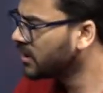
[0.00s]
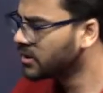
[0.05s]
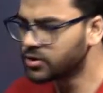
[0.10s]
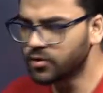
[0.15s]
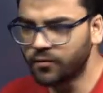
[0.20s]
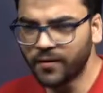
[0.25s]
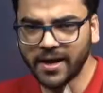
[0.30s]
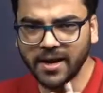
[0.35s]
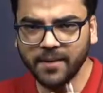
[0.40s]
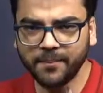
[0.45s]

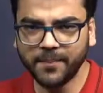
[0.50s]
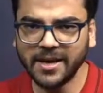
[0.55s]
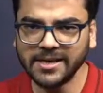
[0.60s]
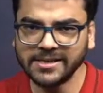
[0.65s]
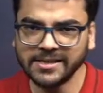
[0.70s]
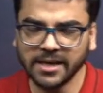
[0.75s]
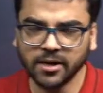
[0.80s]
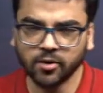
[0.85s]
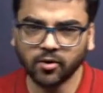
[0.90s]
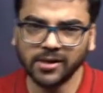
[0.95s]
So very
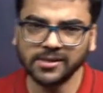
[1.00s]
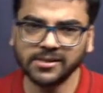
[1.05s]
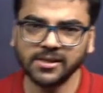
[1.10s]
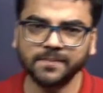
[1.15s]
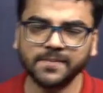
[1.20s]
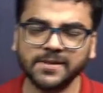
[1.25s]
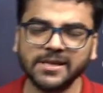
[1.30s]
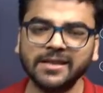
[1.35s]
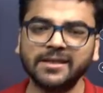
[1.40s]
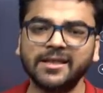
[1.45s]
basic
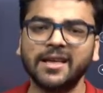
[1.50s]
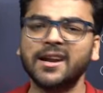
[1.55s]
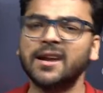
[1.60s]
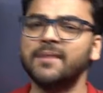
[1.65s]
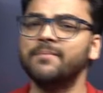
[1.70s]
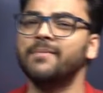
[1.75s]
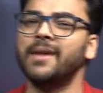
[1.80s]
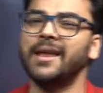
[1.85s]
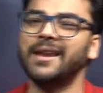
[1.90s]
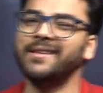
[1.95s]
concept. See, there
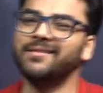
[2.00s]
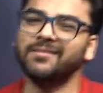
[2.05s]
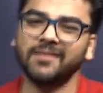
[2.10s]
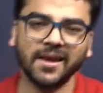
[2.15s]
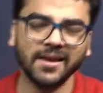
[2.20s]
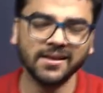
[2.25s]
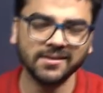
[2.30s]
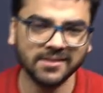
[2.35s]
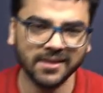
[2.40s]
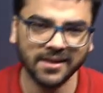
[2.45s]
are many
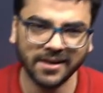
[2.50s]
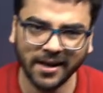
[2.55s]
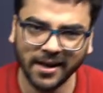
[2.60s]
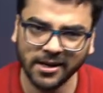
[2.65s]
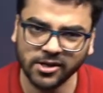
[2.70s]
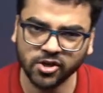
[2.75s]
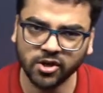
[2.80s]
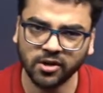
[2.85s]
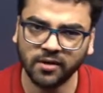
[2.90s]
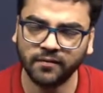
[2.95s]
things in
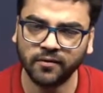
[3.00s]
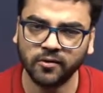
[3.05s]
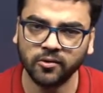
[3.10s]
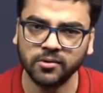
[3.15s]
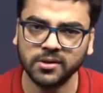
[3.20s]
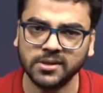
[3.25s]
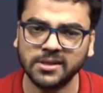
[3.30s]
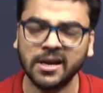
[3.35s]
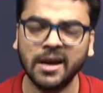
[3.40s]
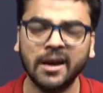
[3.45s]
nature of
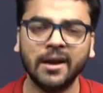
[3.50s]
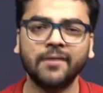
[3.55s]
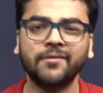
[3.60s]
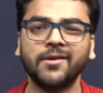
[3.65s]
roots.